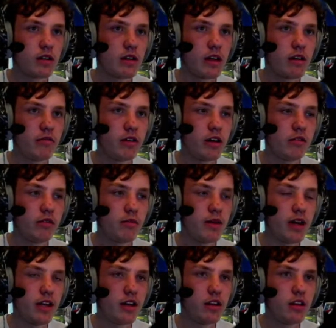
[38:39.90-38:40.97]
And here we are, we
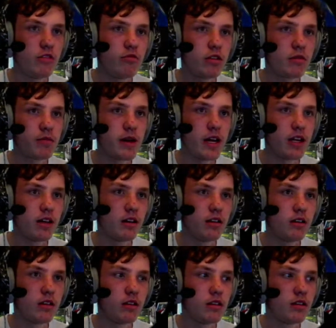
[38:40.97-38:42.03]
made it, Newark Penn.
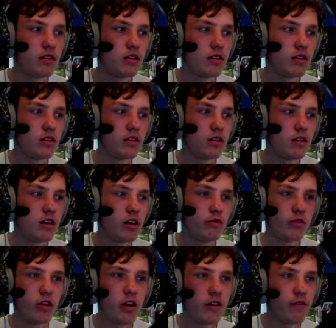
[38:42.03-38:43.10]

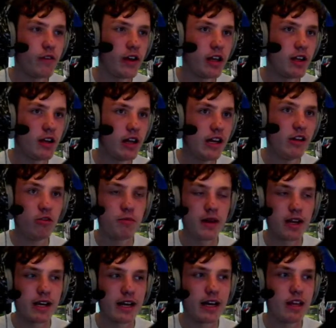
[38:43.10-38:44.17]
Arriving a little
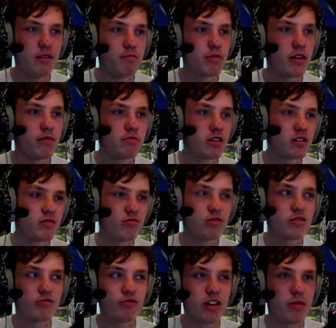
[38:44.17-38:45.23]
bit late, but there
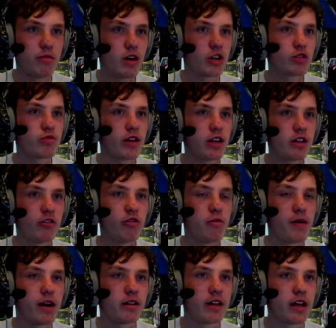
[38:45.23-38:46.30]
wasn't really much we could do
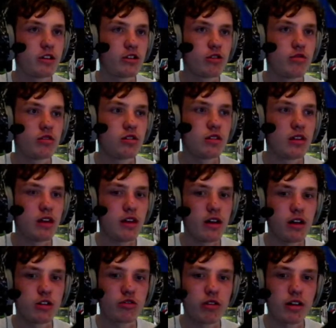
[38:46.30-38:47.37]
about that due to
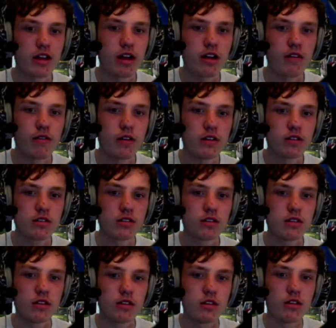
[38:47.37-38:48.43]
the train ahead of us.
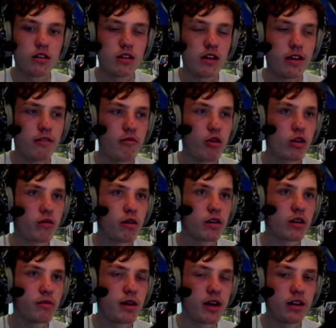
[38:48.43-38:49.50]
Welcome
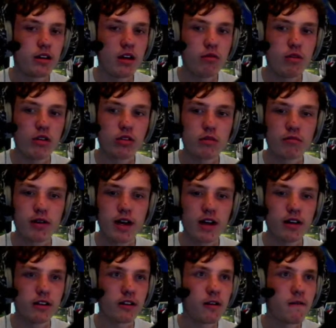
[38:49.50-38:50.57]
back, Amanda, welcome back.